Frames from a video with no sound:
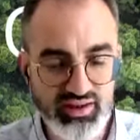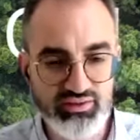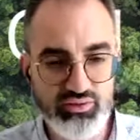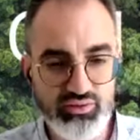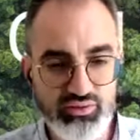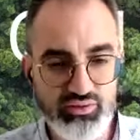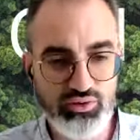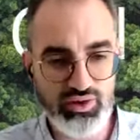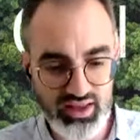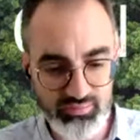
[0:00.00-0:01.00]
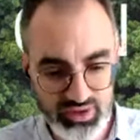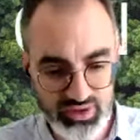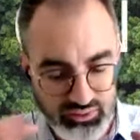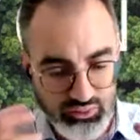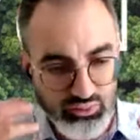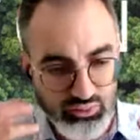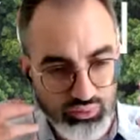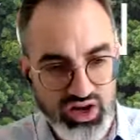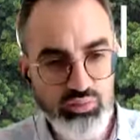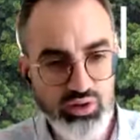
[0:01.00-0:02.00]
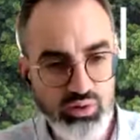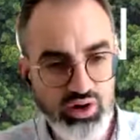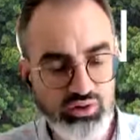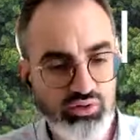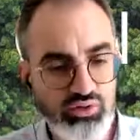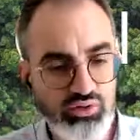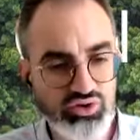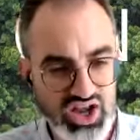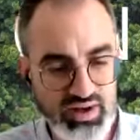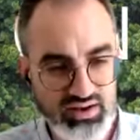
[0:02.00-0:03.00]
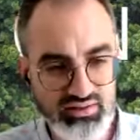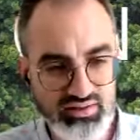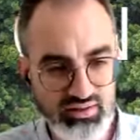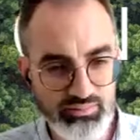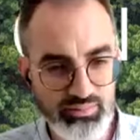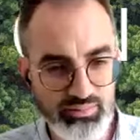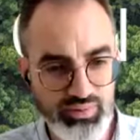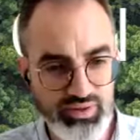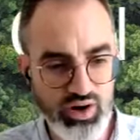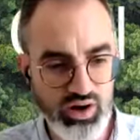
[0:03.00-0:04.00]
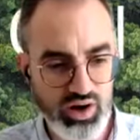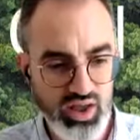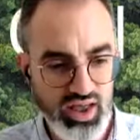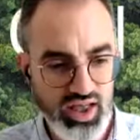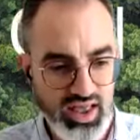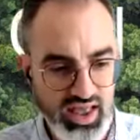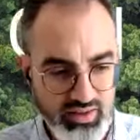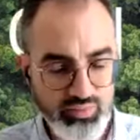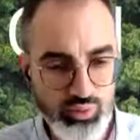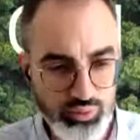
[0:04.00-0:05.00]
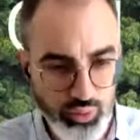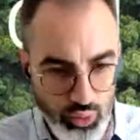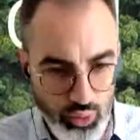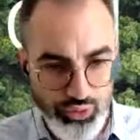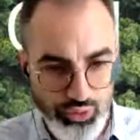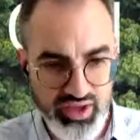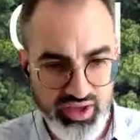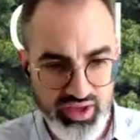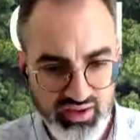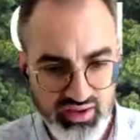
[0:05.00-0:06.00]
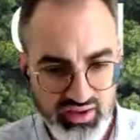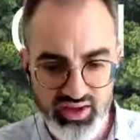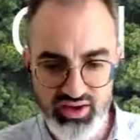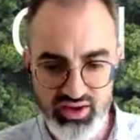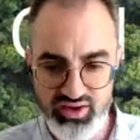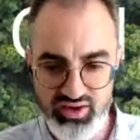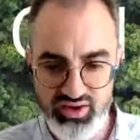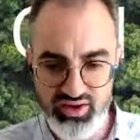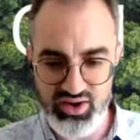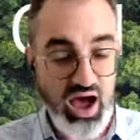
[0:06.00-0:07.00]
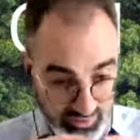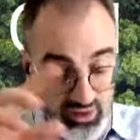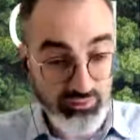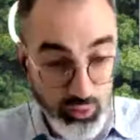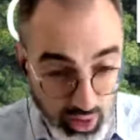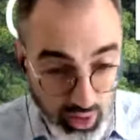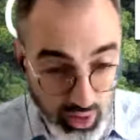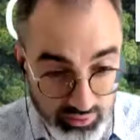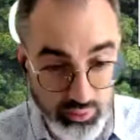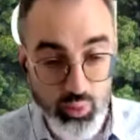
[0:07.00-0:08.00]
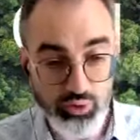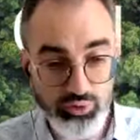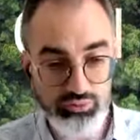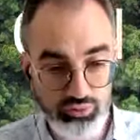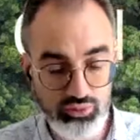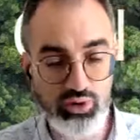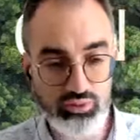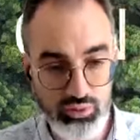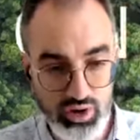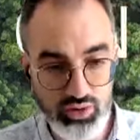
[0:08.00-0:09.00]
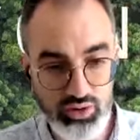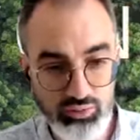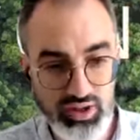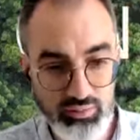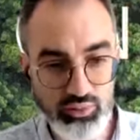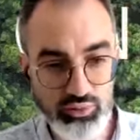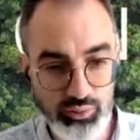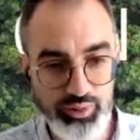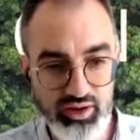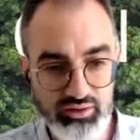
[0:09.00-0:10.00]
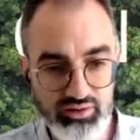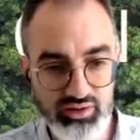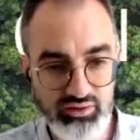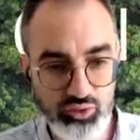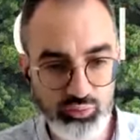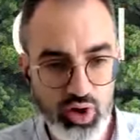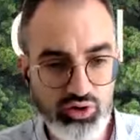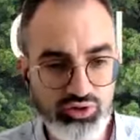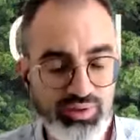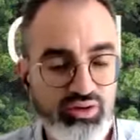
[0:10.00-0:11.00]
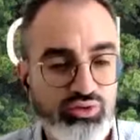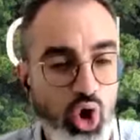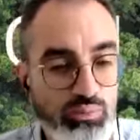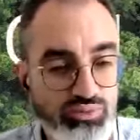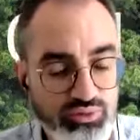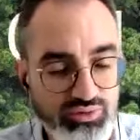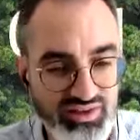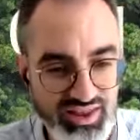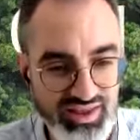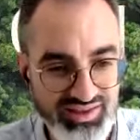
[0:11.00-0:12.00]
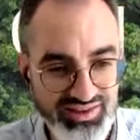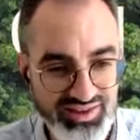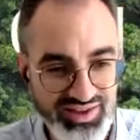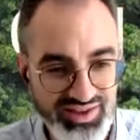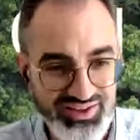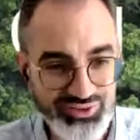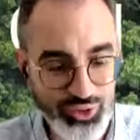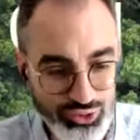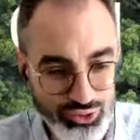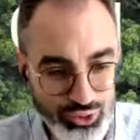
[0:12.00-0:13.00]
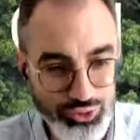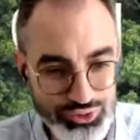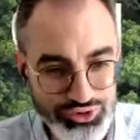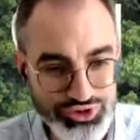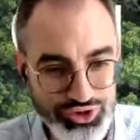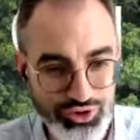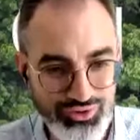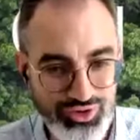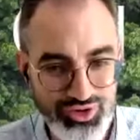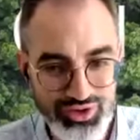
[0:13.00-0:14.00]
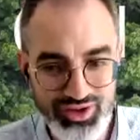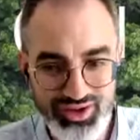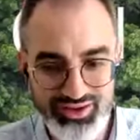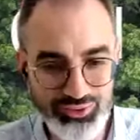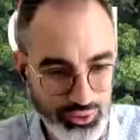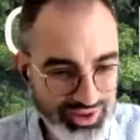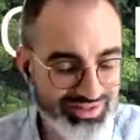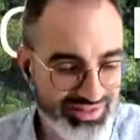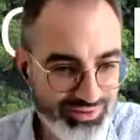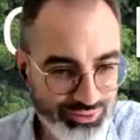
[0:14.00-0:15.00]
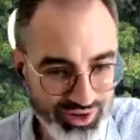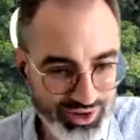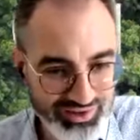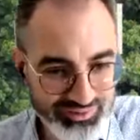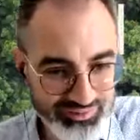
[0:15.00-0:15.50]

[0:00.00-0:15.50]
so, it, it, but it really requires a change mindset. People who are able to think uh, outside of the box. We want students who are going to be able to think outside of the box because obviously the solutions don't exist today.